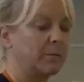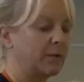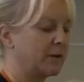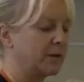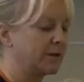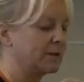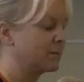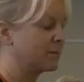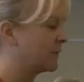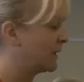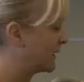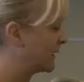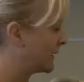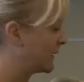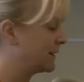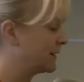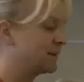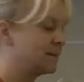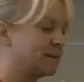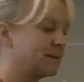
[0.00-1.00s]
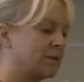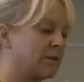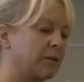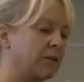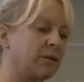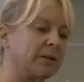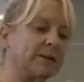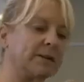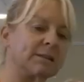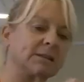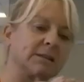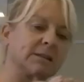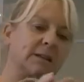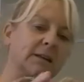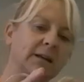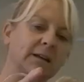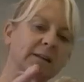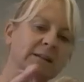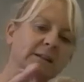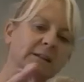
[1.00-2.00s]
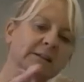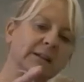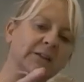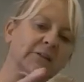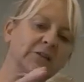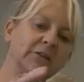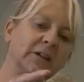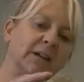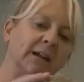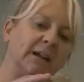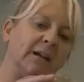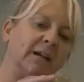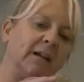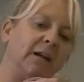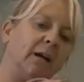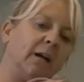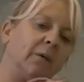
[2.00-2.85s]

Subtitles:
because when it gets to this intersection here,